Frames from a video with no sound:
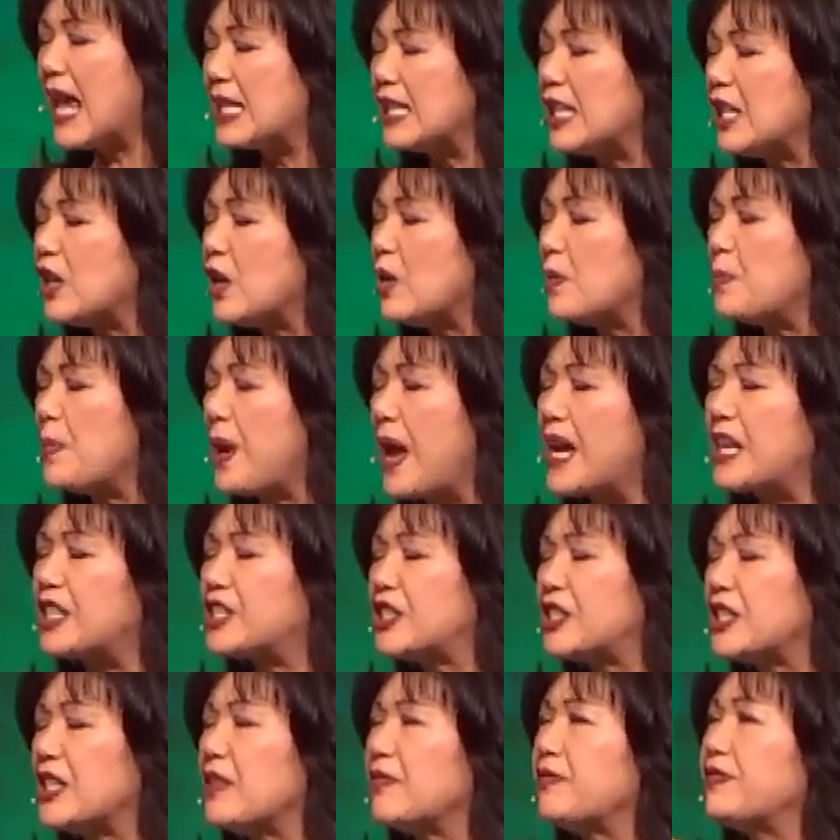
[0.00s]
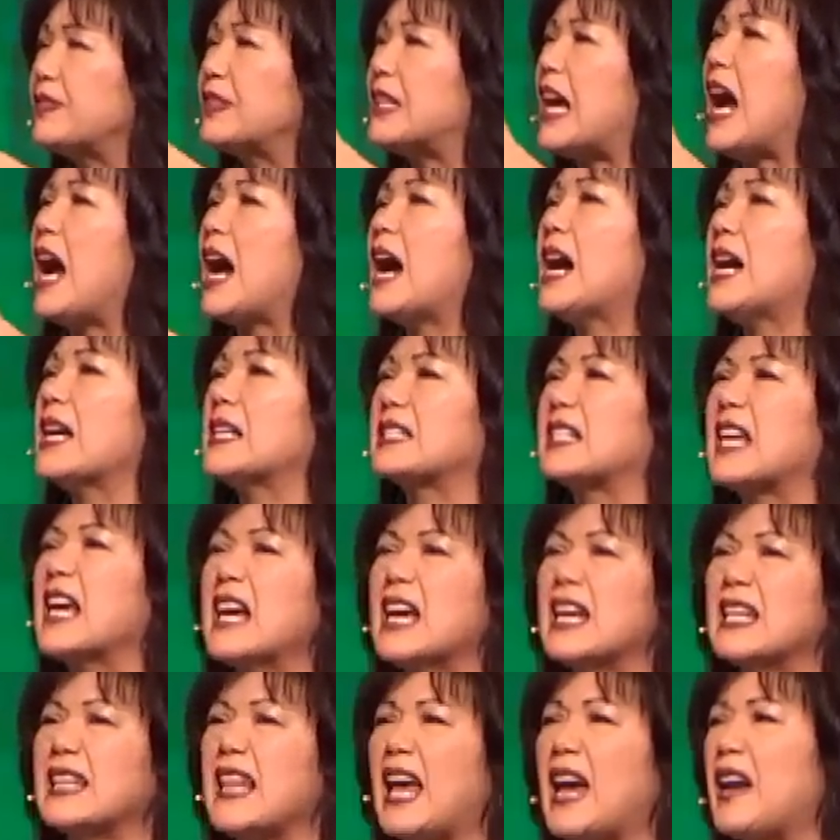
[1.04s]
and little makeshift huts
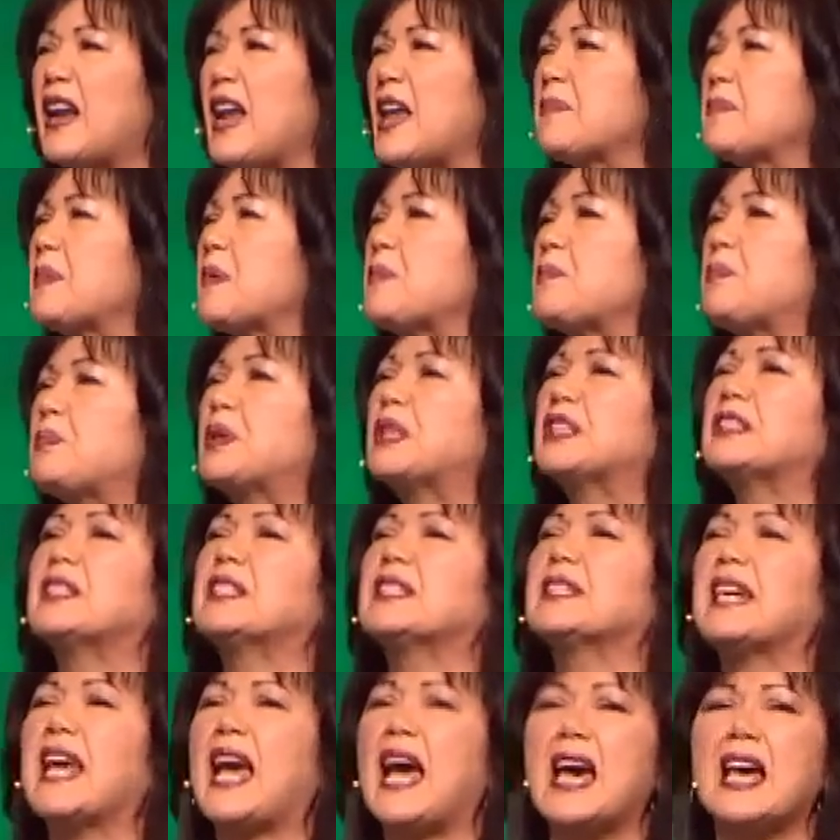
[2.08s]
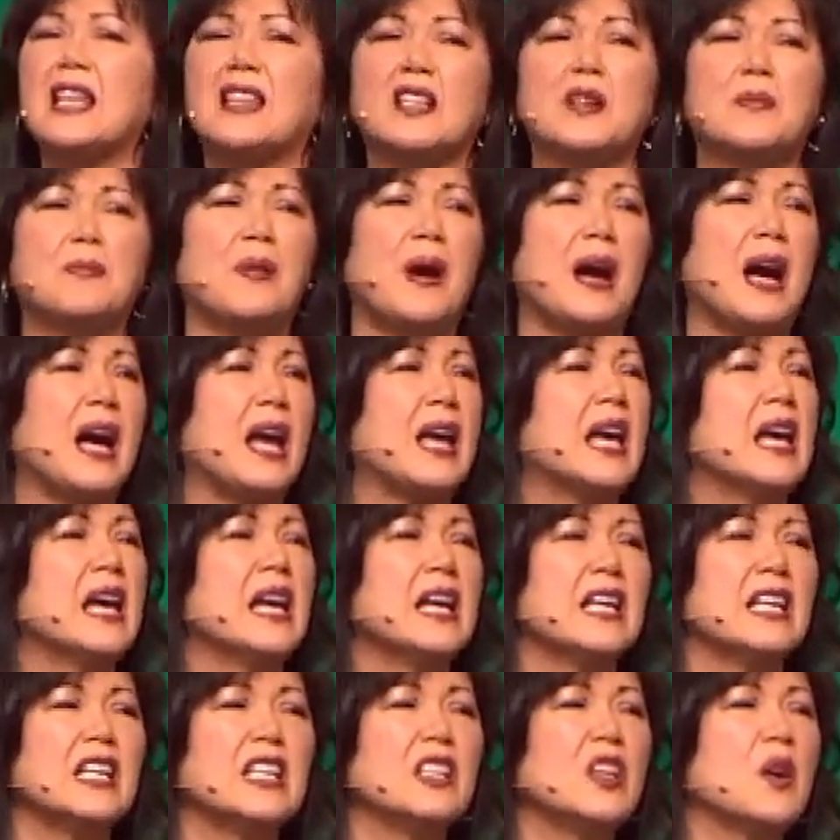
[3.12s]
that had been put together by,
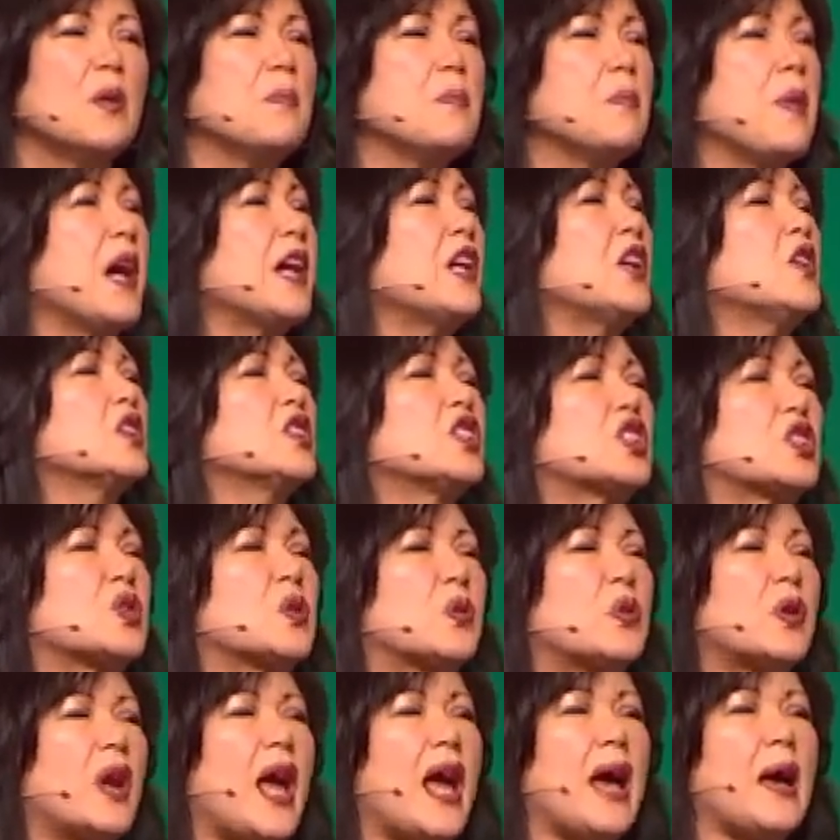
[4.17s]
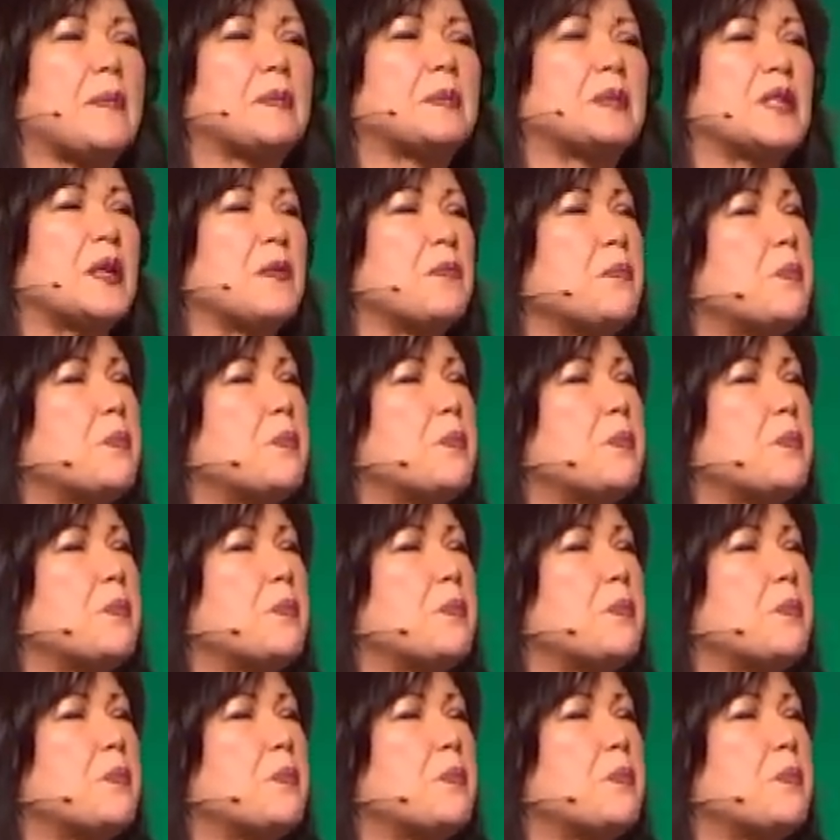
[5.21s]
you know, metal scraps